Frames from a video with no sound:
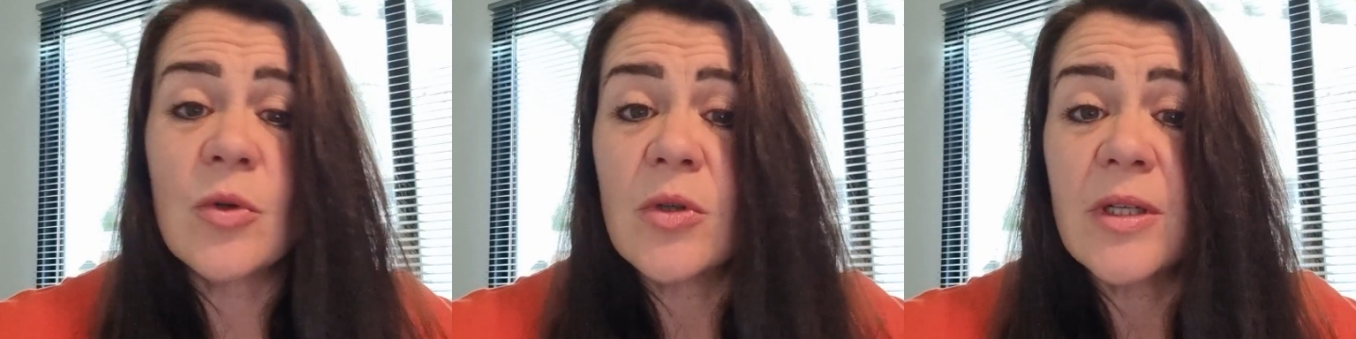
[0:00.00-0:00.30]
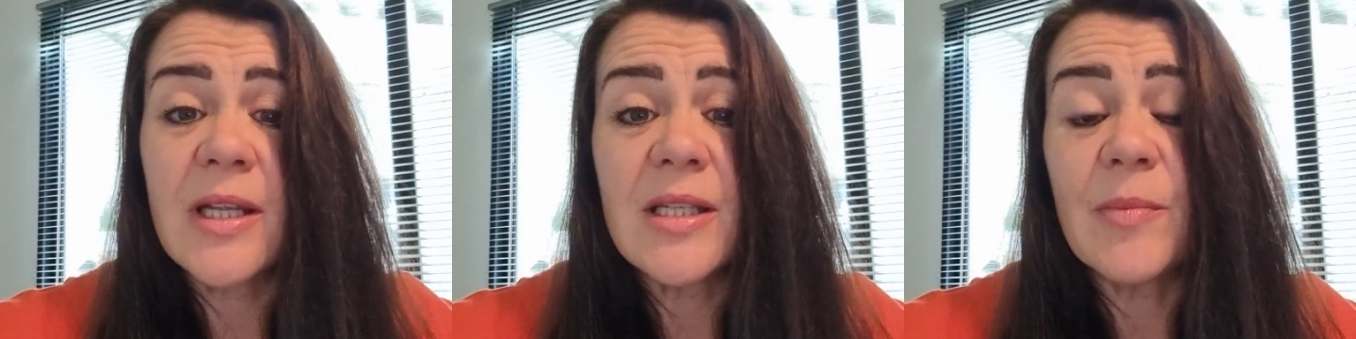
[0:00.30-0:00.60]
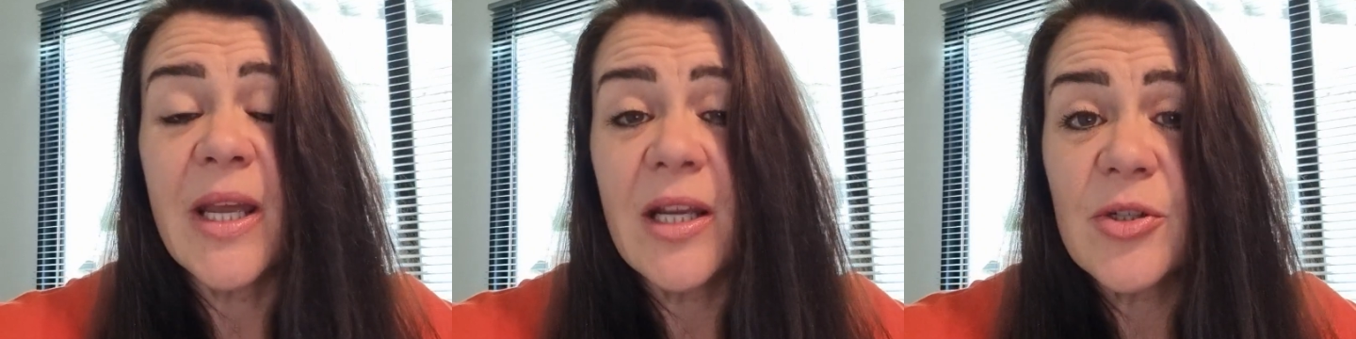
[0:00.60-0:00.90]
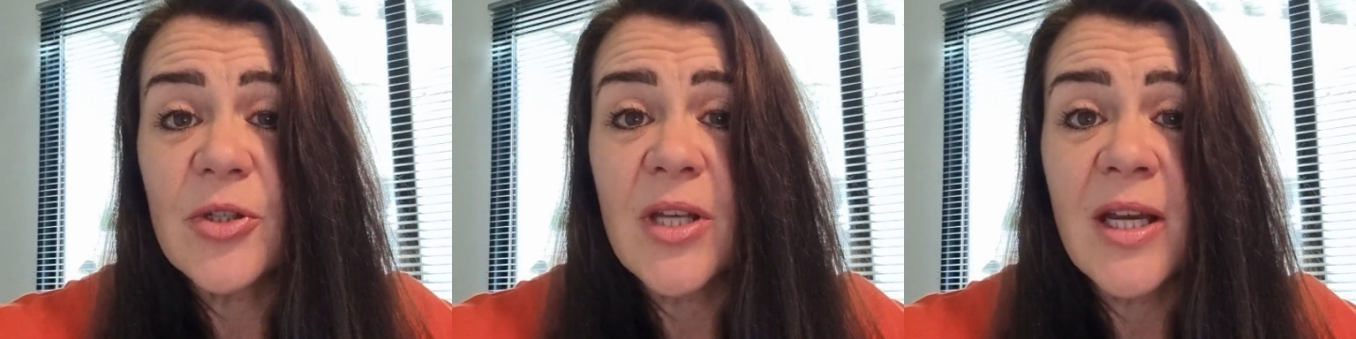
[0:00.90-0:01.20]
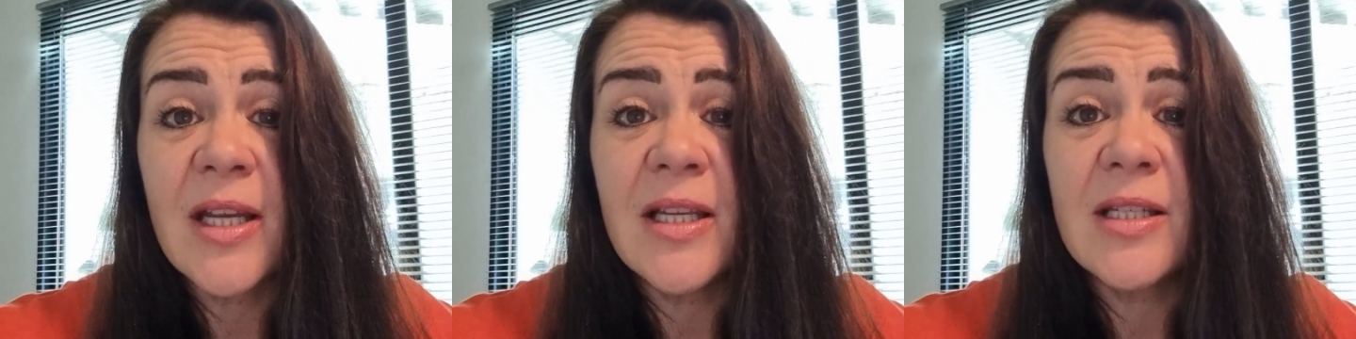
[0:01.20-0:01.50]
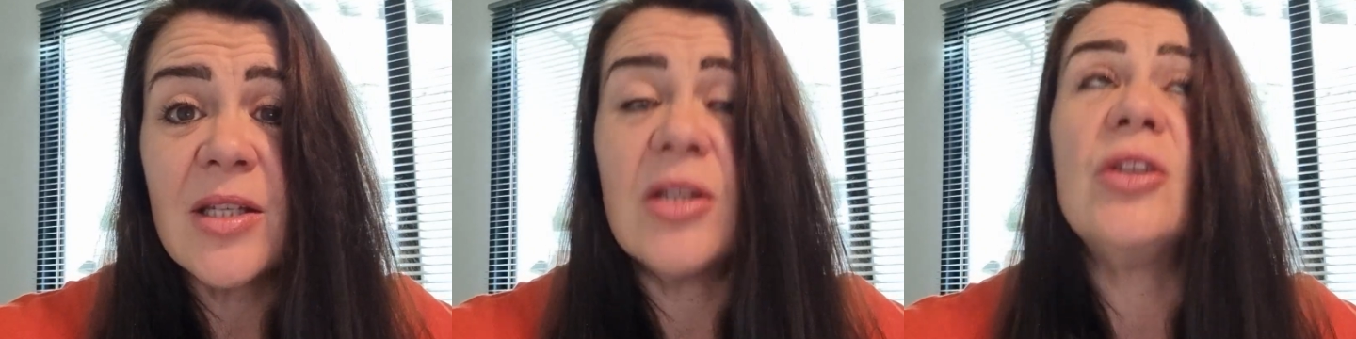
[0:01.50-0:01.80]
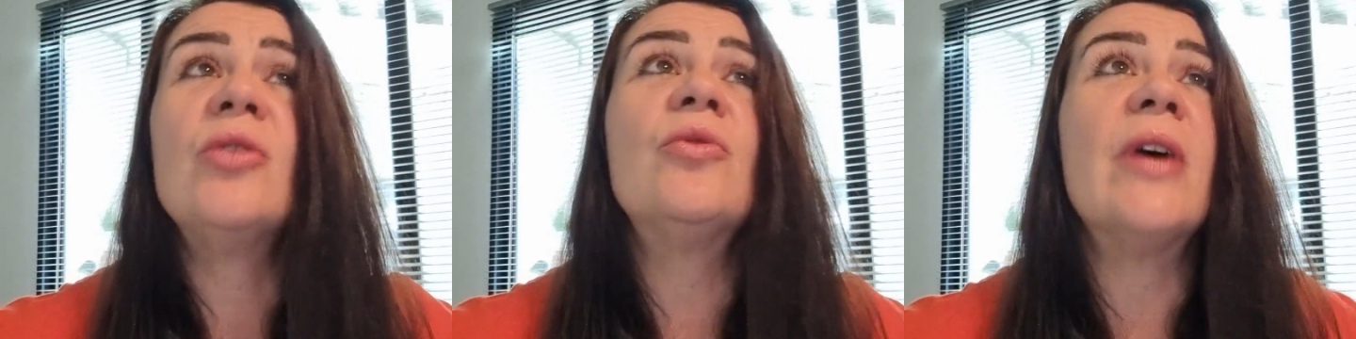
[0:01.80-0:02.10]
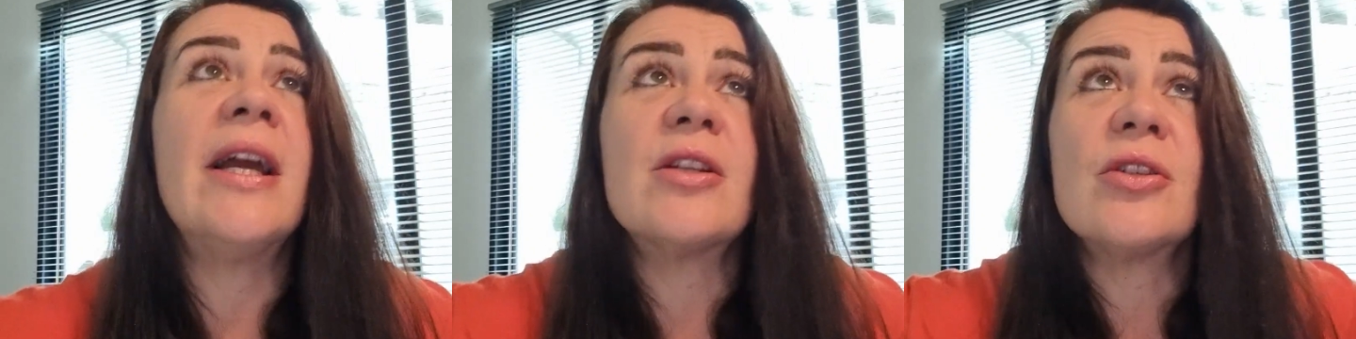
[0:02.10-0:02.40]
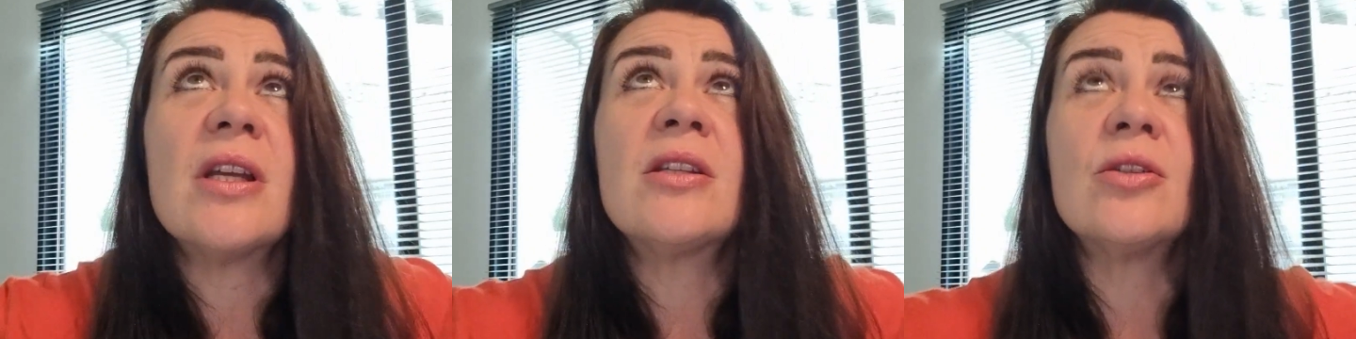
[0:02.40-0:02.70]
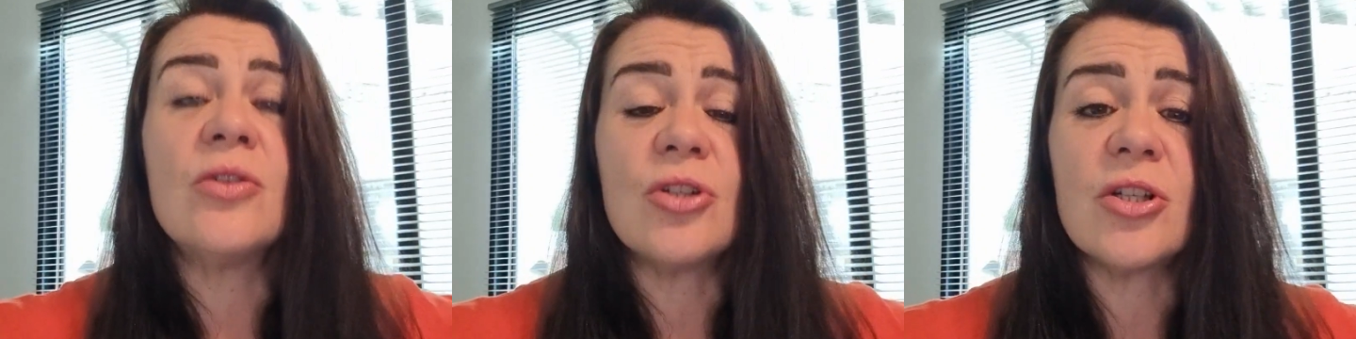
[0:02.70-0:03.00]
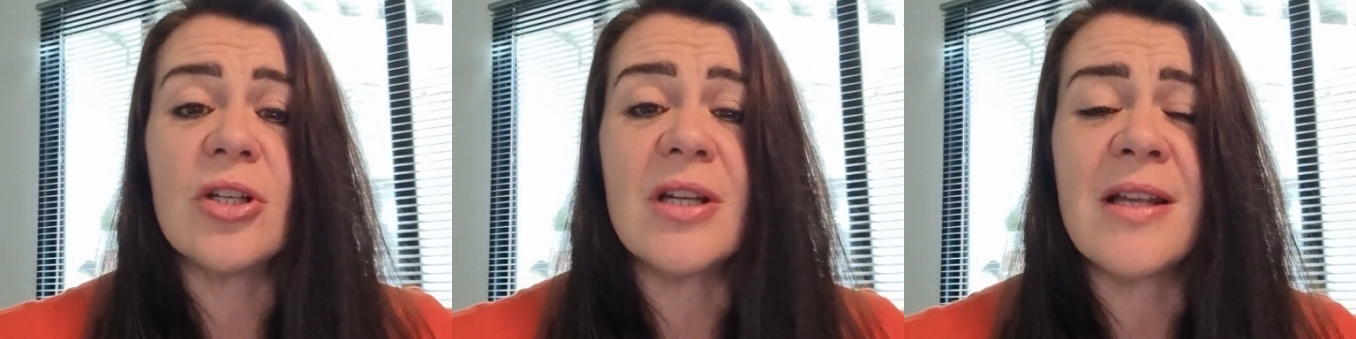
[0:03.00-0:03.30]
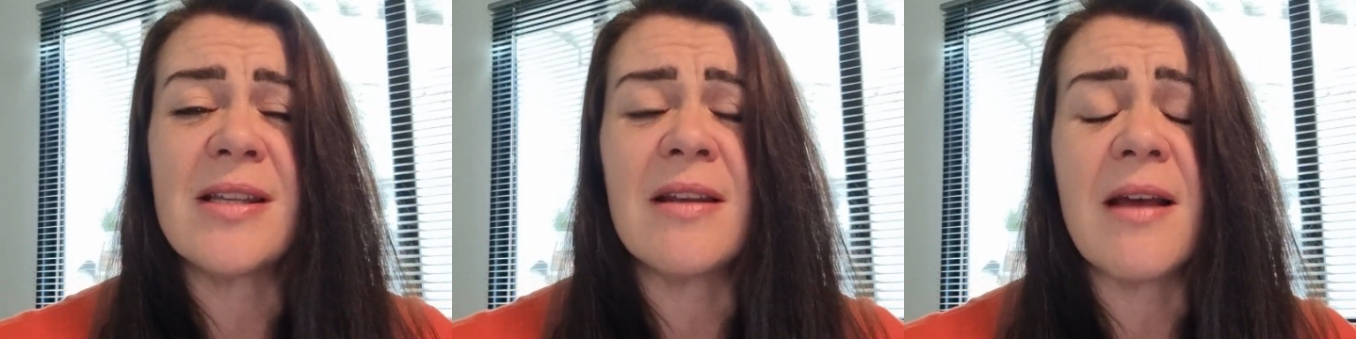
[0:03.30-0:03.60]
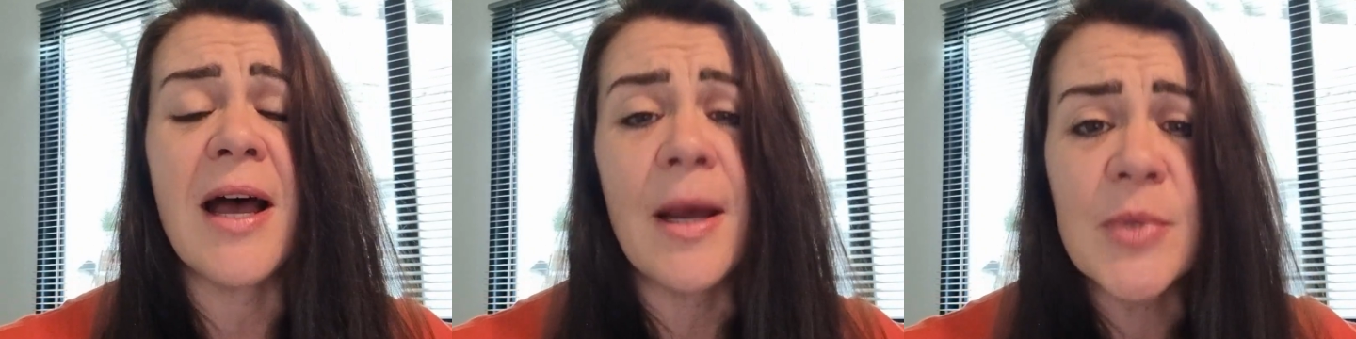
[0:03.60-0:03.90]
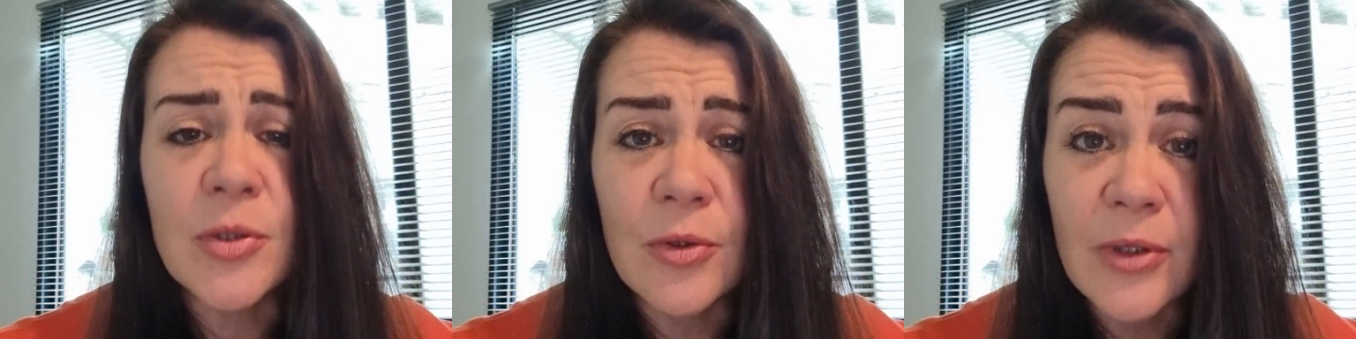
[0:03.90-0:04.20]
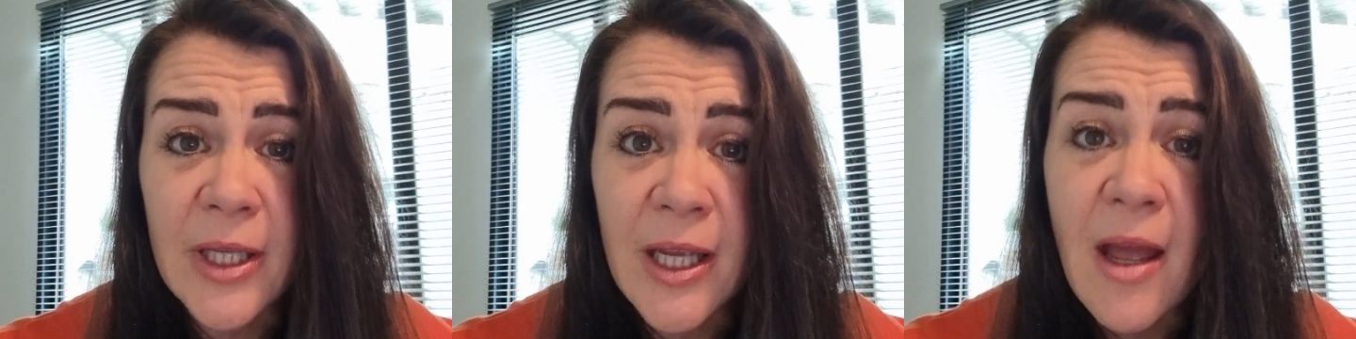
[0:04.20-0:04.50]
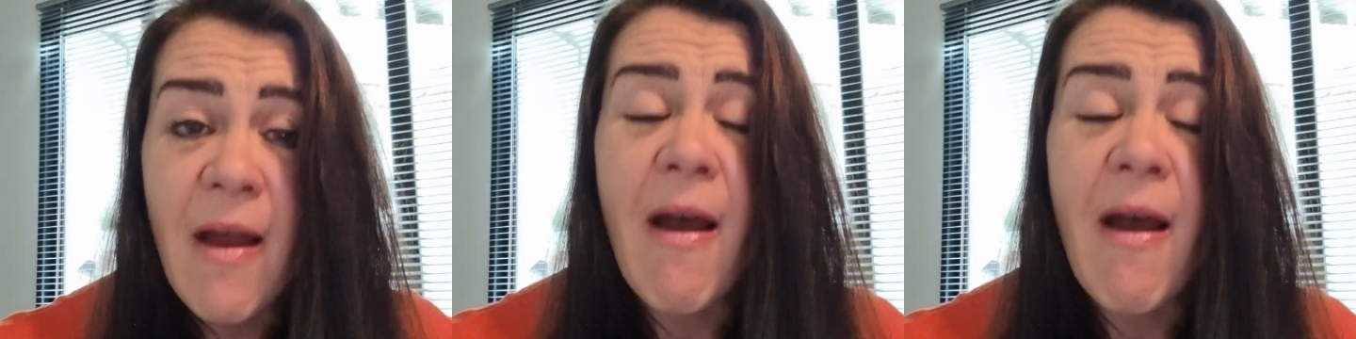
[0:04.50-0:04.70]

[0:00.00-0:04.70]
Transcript: or get some exercise. You know, exercise and nutrition is an absolutely